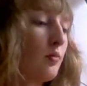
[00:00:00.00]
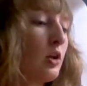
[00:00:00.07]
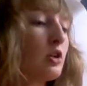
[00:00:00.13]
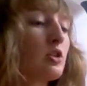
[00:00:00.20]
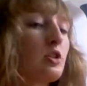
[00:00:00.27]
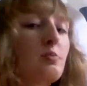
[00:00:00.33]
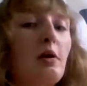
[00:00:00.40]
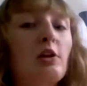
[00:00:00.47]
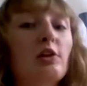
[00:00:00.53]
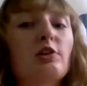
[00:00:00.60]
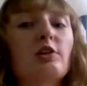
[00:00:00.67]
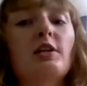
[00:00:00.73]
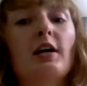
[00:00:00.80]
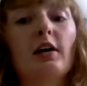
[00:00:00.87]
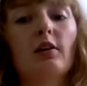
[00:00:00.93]
The smaller
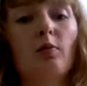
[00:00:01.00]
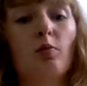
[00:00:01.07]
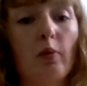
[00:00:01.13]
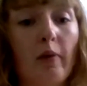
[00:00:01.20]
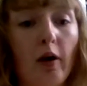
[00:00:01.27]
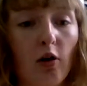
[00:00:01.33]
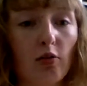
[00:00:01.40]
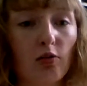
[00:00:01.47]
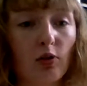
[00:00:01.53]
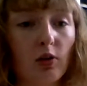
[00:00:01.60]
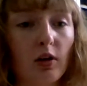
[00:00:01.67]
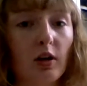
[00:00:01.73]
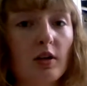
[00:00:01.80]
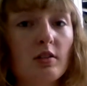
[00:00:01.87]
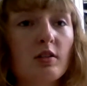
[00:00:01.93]
the deck, the more powerful
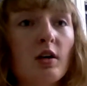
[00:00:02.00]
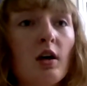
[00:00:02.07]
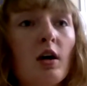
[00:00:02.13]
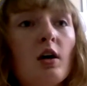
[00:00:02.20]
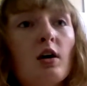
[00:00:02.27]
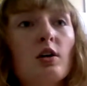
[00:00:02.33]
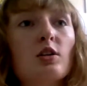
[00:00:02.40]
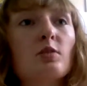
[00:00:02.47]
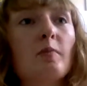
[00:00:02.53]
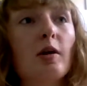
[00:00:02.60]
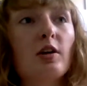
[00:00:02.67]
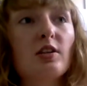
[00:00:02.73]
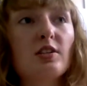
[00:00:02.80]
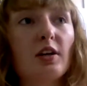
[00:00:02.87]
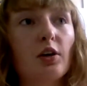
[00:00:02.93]
it is. The
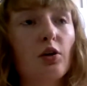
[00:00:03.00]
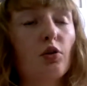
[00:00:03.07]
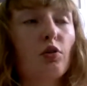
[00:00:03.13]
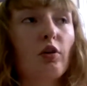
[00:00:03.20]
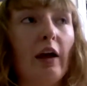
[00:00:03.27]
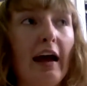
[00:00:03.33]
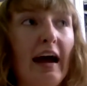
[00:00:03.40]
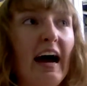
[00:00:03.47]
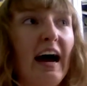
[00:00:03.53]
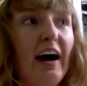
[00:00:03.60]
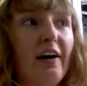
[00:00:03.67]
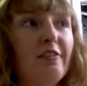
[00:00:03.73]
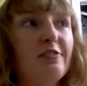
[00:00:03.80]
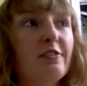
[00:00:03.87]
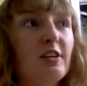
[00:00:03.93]
smallest deck you could
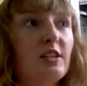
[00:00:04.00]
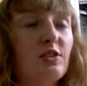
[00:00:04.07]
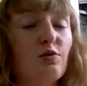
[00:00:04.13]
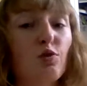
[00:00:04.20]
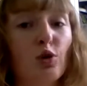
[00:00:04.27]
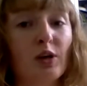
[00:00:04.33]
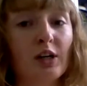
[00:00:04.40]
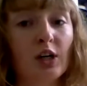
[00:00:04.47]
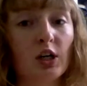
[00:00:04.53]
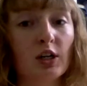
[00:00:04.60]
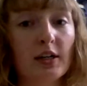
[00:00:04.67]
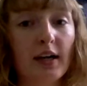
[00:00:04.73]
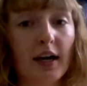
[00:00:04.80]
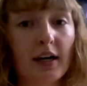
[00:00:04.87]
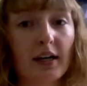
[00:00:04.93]
have is a 40 card
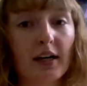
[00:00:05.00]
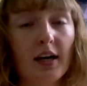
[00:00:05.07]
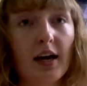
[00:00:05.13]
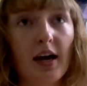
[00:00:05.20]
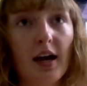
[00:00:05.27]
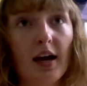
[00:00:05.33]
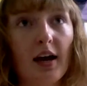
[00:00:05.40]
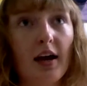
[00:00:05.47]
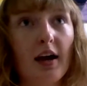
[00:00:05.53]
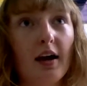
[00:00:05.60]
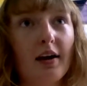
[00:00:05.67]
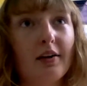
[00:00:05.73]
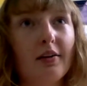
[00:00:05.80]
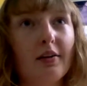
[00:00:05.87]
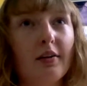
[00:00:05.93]
deck,
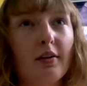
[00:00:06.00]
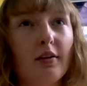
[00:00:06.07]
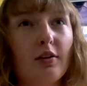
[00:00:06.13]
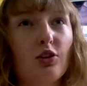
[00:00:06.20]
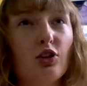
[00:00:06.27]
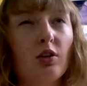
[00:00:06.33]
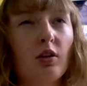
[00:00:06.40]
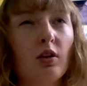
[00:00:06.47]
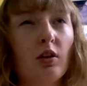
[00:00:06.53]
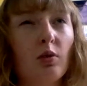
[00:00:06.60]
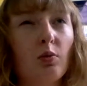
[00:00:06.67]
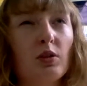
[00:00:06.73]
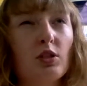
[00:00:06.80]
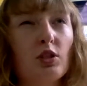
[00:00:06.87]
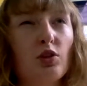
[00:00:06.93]
and generally the
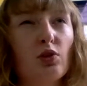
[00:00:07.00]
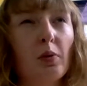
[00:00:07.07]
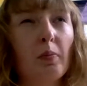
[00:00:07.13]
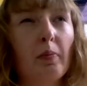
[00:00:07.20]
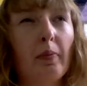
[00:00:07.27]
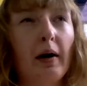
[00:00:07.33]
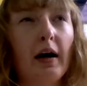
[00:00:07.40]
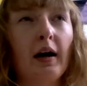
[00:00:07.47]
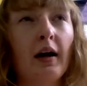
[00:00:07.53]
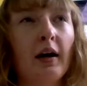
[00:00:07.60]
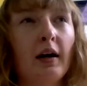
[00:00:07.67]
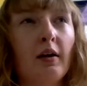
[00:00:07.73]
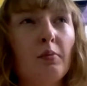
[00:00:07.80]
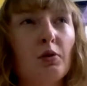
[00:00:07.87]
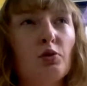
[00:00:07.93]
ones that you can
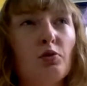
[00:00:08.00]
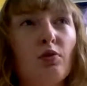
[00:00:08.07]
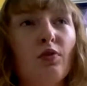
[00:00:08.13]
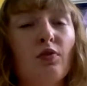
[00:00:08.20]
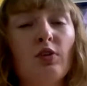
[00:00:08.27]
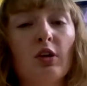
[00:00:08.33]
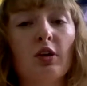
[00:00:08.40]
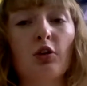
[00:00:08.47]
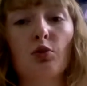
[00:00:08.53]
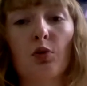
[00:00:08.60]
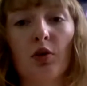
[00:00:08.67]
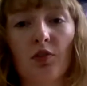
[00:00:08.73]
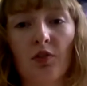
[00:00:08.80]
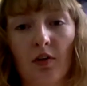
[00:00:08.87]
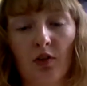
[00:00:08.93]
buy between $15 and
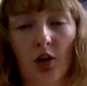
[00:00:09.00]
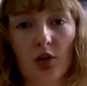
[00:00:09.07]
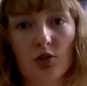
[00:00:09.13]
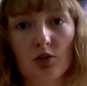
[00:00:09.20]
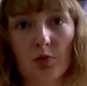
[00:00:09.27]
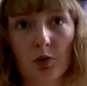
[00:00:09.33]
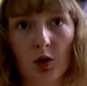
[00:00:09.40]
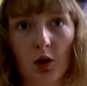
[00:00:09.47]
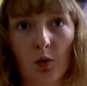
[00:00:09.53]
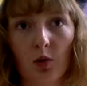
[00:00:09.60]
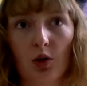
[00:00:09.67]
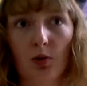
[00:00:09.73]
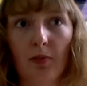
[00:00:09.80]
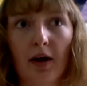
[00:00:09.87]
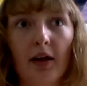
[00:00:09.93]
$25, depending on where
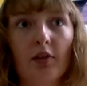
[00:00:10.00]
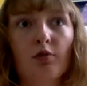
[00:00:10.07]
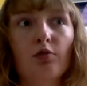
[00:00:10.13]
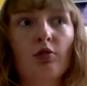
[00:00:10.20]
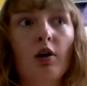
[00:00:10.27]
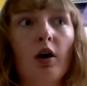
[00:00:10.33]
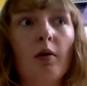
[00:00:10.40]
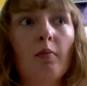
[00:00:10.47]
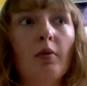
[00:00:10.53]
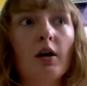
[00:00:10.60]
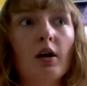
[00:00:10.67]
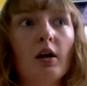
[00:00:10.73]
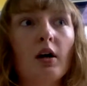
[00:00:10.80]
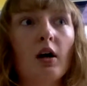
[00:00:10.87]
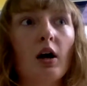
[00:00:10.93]
you buy them from,
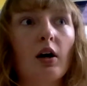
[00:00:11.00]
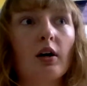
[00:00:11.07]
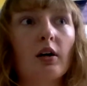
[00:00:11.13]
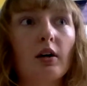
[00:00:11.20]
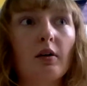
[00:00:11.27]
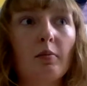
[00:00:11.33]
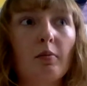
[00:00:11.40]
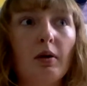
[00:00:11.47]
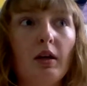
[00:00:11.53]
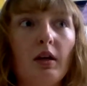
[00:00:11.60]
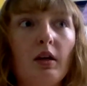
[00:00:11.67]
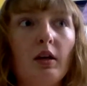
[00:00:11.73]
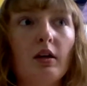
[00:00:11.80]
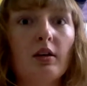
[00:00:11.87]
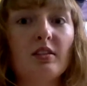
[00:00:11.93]
are going to
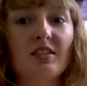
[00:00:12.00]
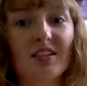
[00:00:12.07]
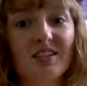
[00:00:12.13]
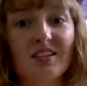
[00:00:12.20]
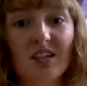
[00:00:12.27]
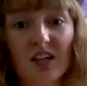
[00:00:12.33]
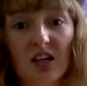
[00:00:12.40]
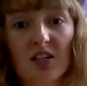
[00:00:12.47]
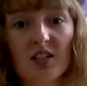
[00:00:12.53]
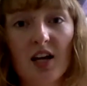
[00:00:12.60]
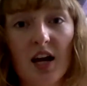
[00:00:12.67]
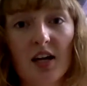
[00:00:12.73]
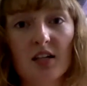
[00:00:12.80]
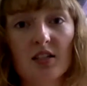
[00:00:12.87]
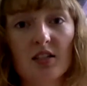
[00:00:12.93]
be 60 card
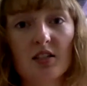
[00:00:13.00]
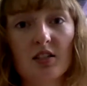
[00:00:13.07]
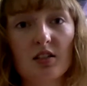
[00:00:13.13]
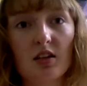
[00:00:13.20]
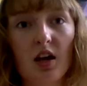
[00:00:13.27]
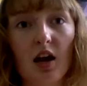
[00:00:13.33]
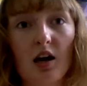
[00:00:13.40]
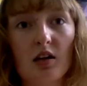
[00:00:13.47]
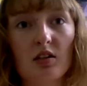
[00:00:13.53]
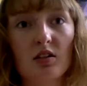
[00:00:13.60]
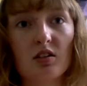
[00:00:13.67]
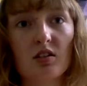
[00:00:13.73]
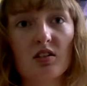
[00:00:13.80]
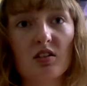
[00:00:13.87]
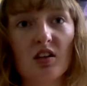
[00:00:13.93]
decks,
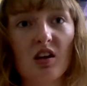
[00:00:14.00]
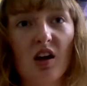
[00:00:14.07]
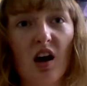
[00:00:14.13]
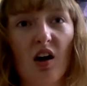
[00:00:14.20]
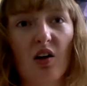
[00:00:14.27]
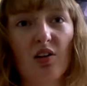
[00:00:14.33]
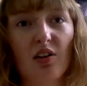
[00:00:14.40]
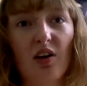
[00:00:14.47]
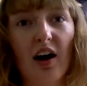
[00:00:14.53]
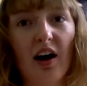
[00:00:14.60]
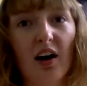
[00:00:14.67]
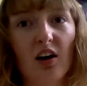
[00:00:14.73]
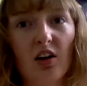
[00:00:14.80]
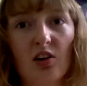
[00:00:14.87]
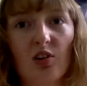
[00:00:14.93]
and the
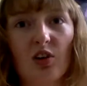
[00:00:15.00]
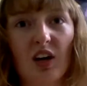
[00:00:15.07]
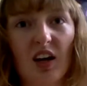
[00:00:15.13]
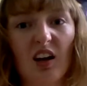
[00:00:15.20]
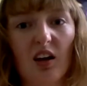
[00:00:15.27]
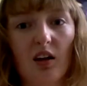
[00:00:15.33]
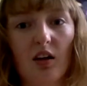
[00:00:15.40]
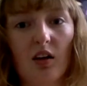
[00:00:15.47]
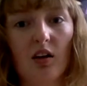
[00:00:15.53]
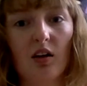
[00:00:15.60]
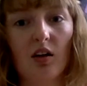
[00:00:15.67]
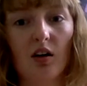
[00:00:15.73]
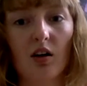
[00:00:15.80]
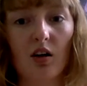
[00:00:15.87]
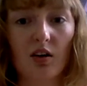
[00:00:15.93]
higher you get,
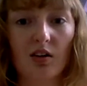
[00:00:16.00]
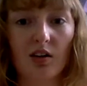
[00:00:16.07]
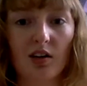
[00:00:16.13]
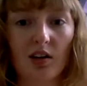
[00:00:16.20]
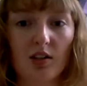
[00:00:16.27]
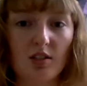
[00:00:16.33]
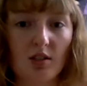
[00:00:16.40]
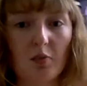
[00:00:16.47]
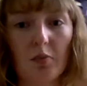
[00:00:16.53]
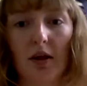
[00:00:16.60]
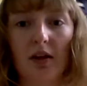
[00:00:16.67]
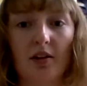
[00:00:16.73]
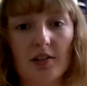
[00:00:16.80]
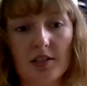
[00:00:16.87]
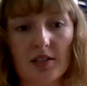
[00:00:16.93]
the harder it gets to
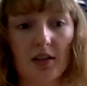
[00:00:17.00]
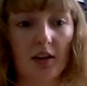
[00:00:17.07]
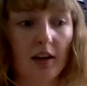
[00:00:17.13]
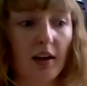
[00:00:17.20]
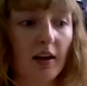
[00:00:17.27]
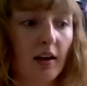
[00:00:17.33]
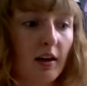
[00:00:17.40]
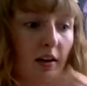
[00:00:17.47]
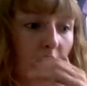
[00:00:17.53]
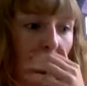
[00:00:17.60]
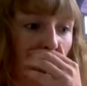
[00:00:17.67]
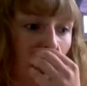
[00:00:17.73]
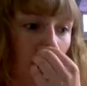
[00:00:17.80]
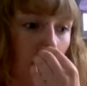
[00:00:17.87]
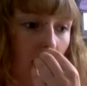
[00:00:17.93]
balance the land
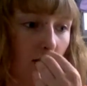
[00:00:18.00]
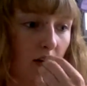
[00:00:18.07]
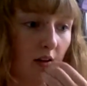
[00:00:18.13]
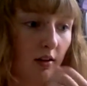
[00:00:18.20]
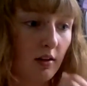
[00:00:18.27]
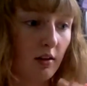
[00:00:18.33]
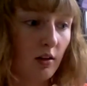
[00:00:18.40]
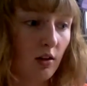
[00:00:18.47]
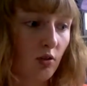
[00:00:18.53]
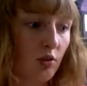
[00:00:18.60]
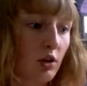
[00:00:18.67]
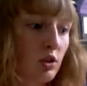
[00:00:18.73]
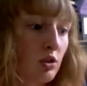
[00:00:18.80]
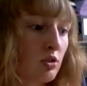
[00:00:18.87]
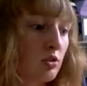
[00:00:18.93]
and the
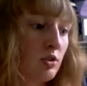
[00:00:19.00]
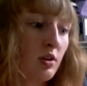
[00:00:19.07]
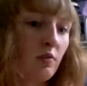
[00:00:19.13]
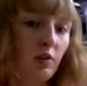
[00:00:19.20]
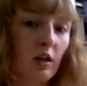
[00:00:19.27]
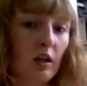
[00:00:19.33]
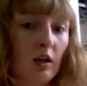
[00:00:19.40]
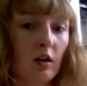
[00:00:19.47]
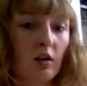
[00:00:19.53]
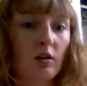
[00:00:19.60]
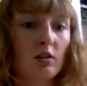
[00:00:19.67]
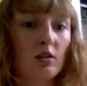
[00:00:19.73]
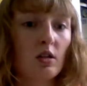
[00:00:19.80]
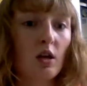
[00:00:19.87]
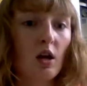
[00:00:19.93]
creatures and everything
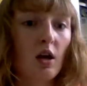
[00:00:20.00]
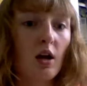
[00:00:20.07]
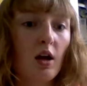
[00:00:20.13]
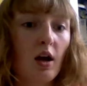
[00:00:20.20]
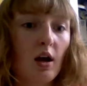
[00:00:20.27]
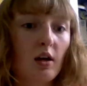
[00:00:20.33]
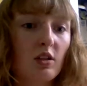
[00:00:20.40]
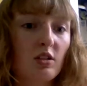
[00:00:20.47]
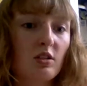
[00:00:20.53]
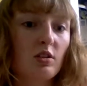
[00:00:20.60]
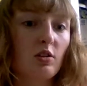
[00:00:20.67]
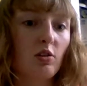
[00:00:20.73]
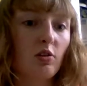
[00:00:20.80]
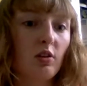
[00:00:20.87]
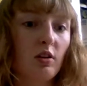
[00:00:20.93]
else, and
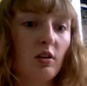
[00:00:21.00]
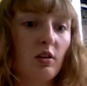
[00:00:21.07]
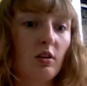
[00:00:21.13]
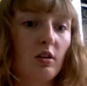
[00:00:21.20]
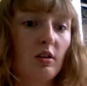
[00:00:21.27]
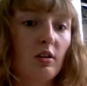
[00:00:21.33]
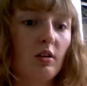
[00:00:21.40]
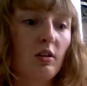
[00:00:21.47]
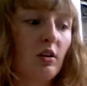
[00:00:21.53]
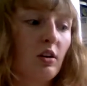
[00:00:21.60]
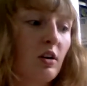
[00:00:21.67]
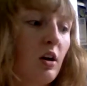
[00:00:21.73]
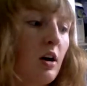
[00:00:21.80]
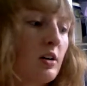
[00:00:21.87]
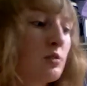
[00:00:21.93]
so then it
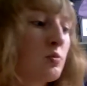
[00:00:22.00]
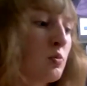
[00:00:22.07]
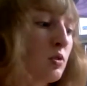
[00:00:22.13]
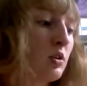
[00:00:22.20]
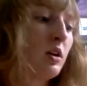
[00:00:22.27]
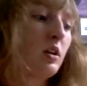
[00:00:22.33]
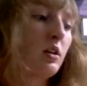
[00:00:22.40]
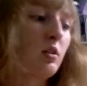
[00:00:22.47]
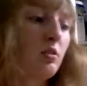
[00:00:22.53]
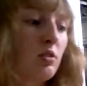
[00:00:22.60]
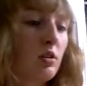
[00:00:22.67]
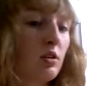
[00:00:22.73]
costs more to either